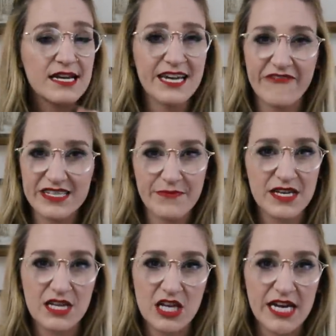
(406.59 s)
Definitely
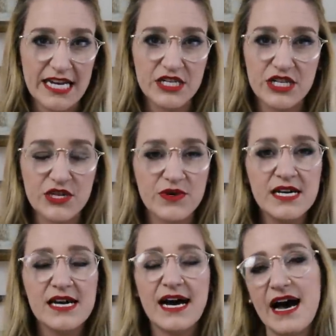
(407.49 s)
something to look into
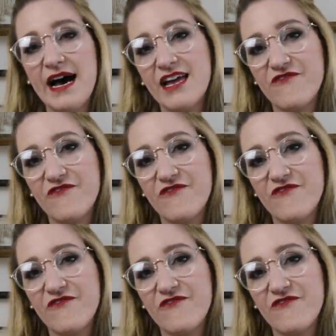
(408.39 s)
uh,